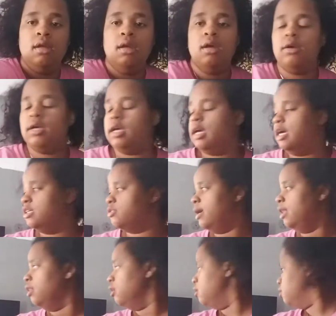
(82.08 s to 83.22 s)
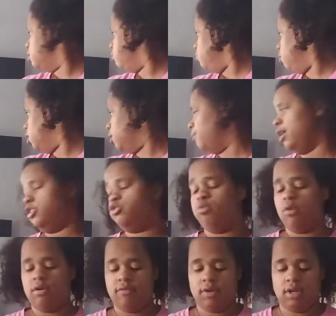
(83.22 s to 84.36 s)
Okay guys, so I literally woke up at
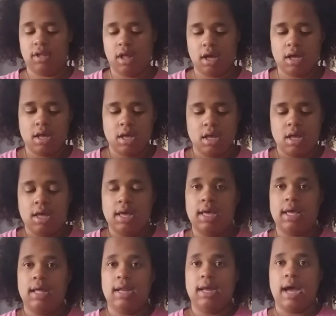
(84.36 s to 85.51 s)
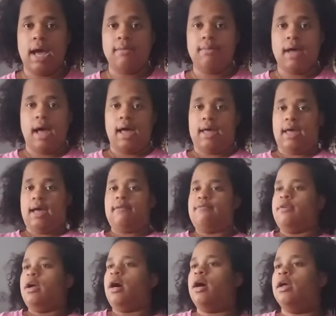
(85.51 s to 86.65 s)
12 o'clock, and I have
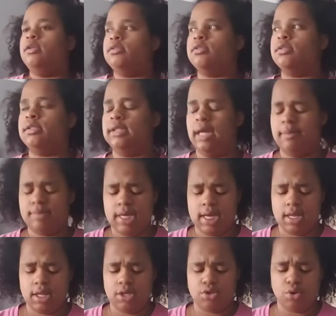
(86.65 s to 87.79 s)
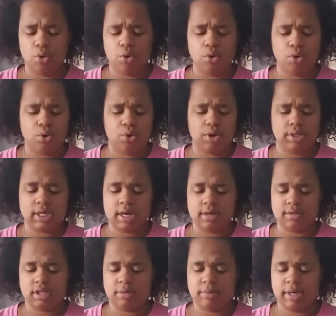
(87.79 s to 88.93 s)
not slept in this whole entire
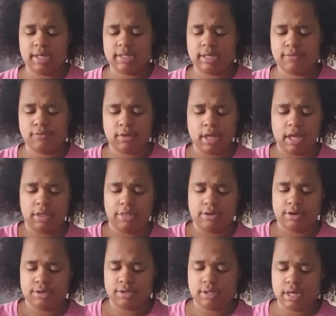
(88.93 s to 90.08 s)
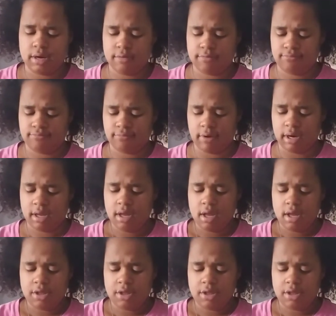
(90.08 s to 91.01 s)
summer except for like Thursday or Friday.